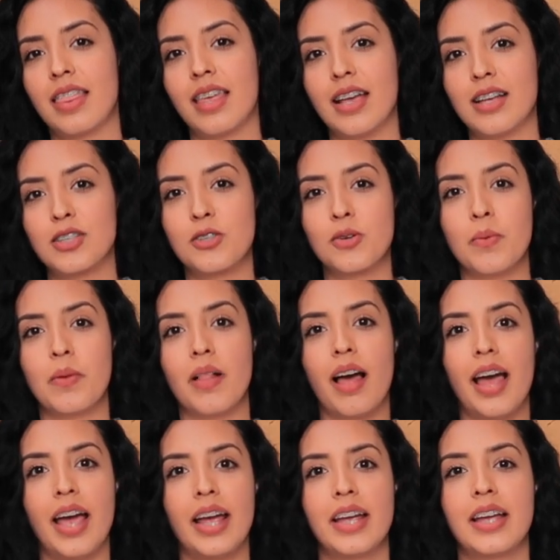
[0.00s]
things to
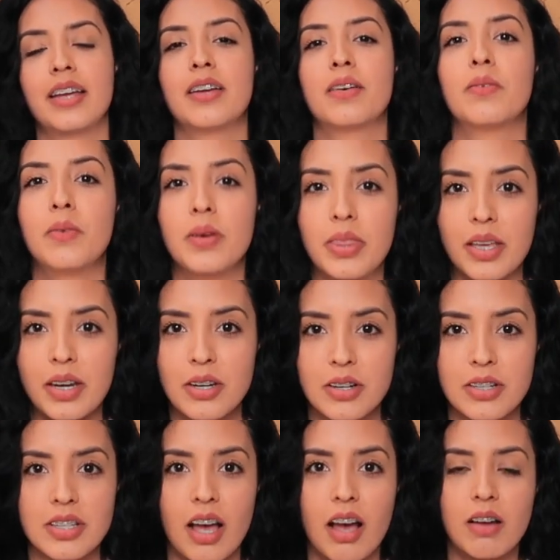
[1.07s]
apply within
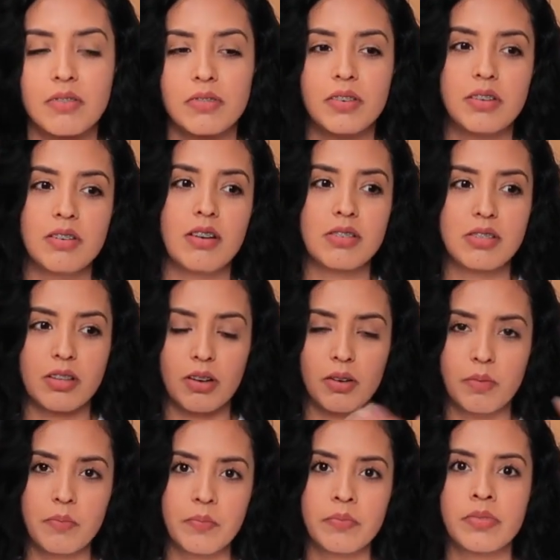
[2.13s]
yourself, and
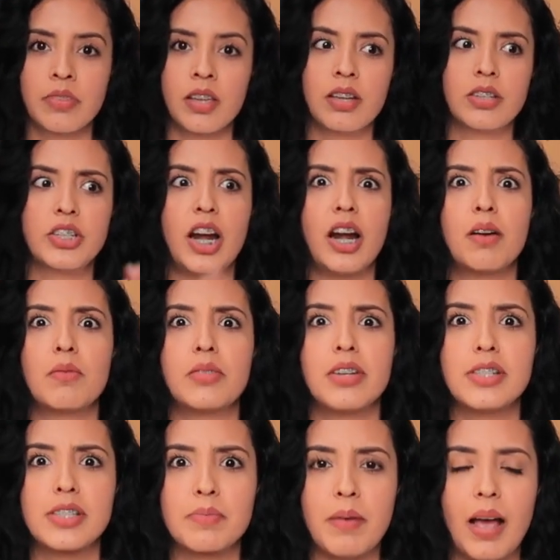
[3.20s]
also Share it with
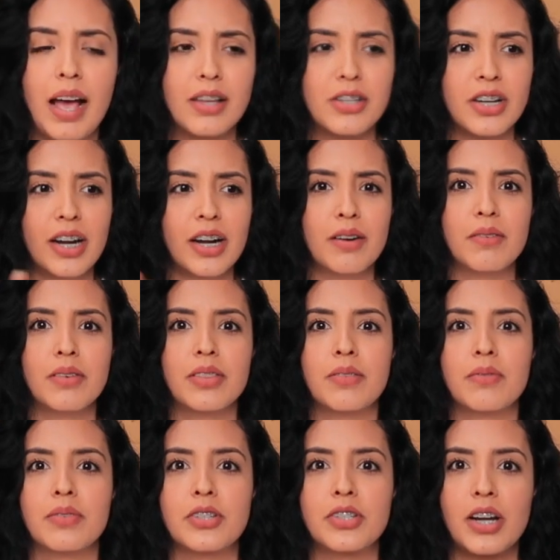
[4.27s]
your spouse, share
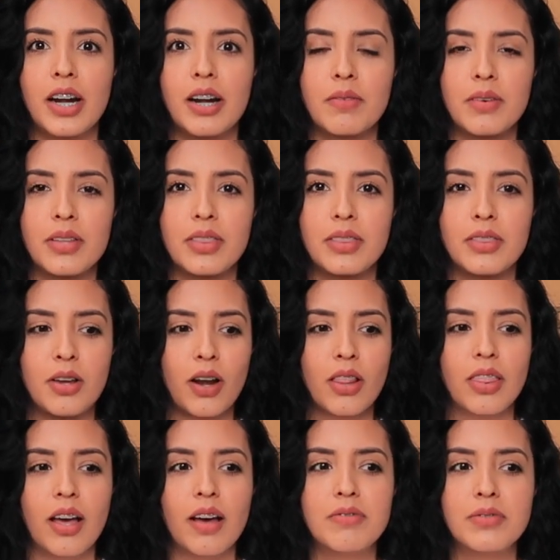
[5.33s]
it with share it with your
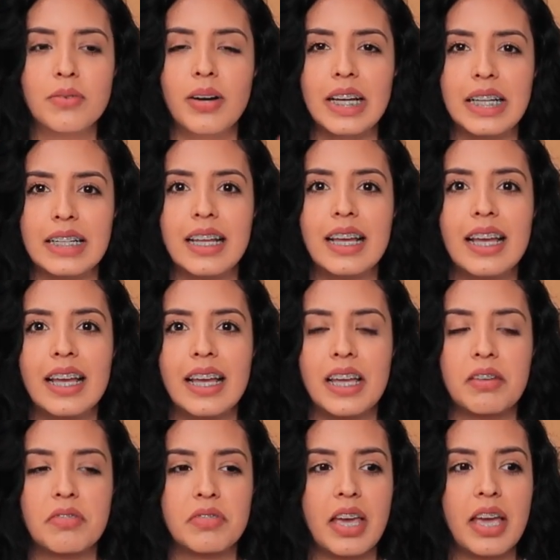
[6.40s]
loved one
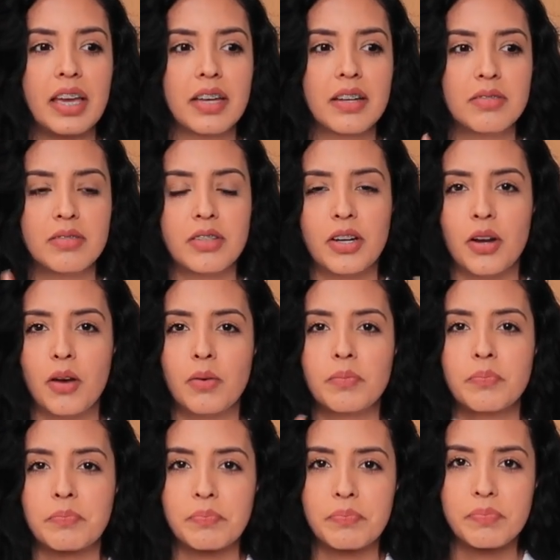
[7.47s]
if they can, you
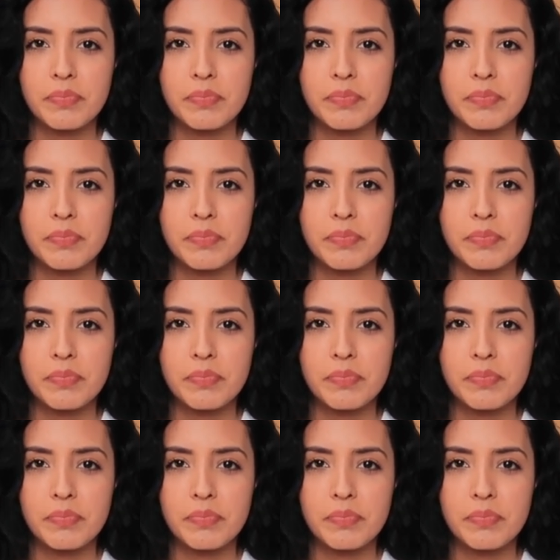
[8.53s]
know,